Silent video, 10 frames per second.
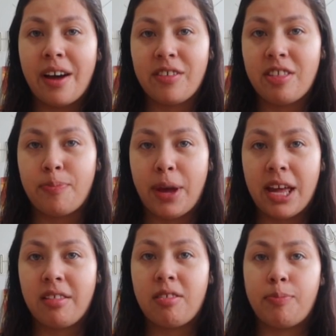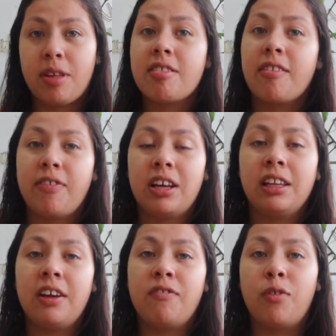have a space
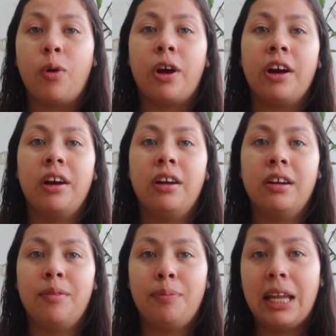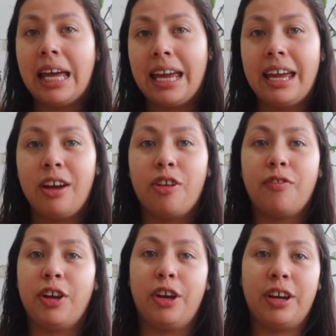specifically for playing or
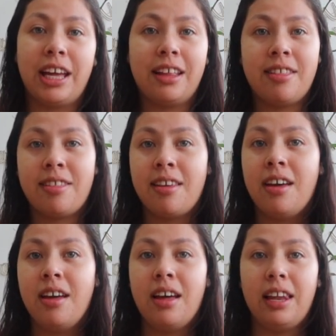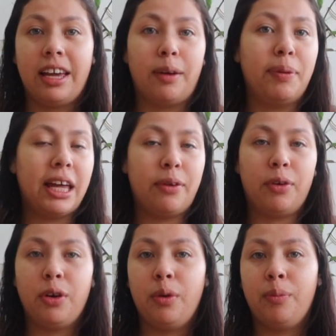for your kids, like a
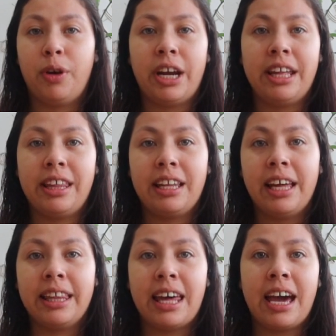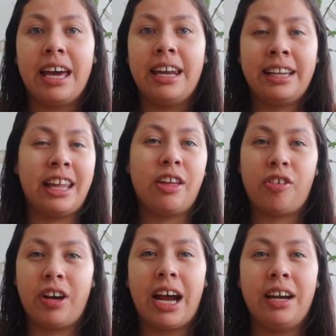playroom or anything like that, and things
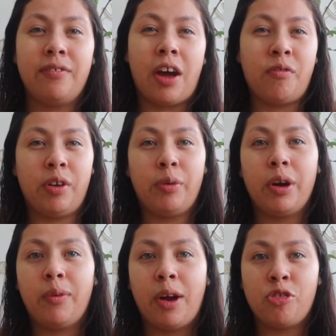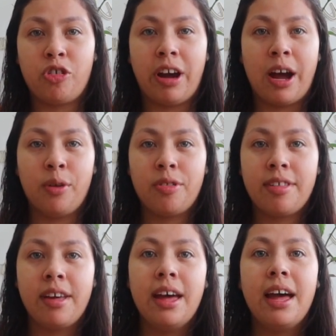are kind of everywhere around your house,